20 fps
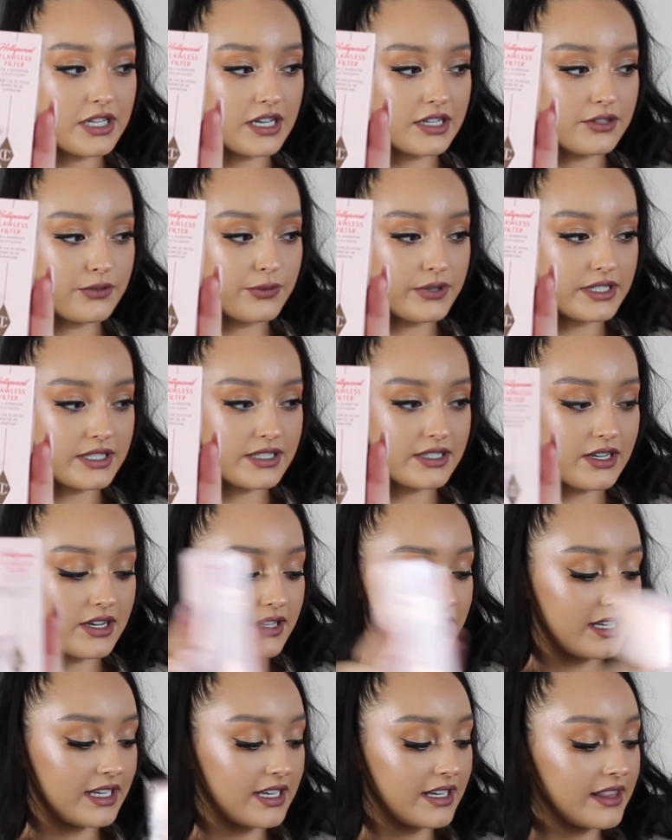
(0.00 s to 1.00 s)
that twist
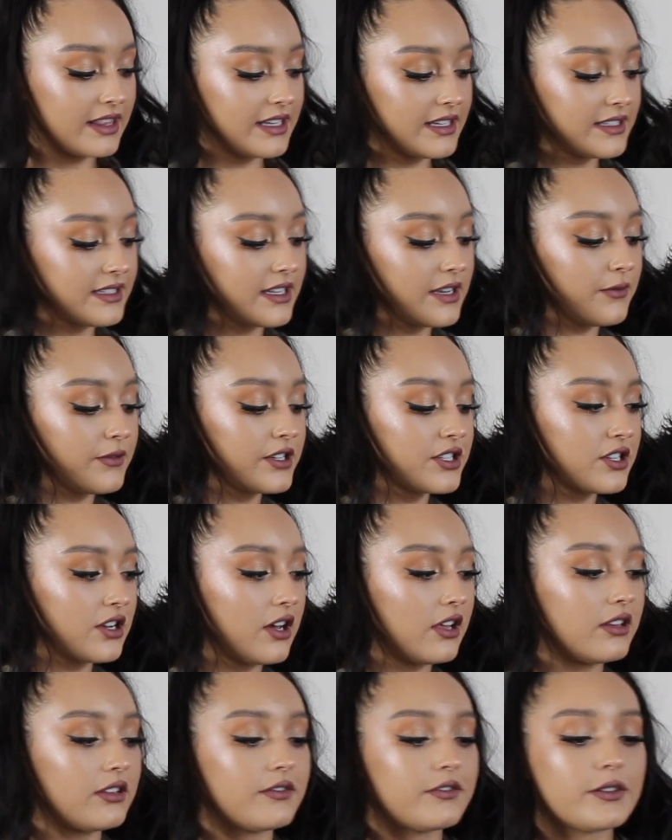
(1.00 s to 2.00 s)
on like this, I wish
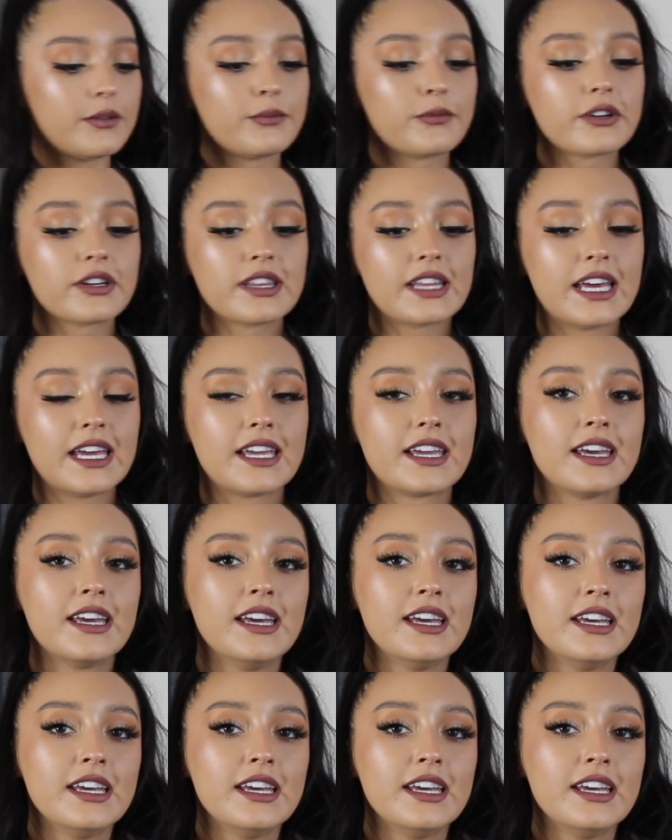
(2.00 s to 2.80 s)
all of them were like